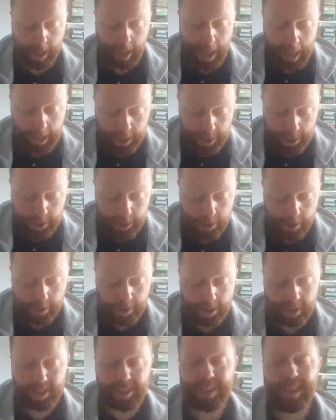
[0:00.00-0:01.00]

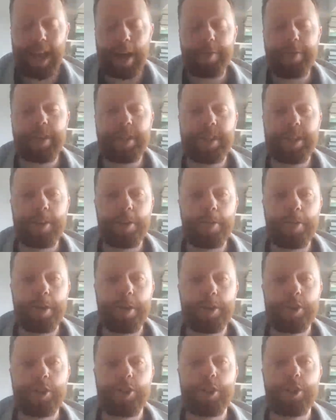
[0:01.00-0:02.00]
Ederson, David
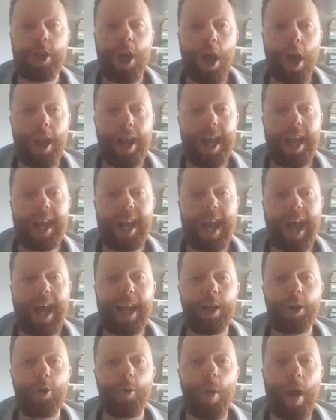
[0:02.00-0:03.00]
Silva, Sterling,
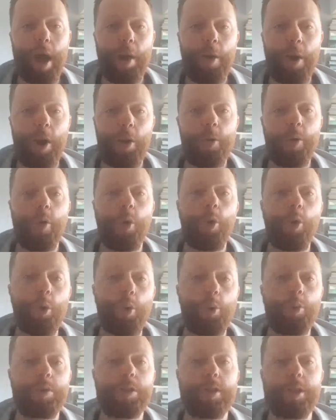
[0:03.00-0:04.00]
and Aguero
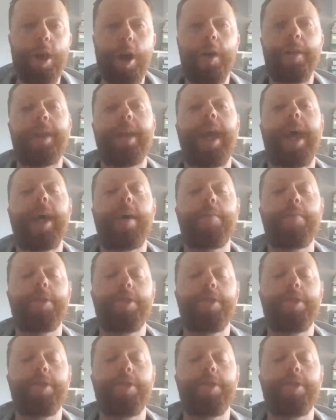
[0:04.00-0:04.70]
all start the game.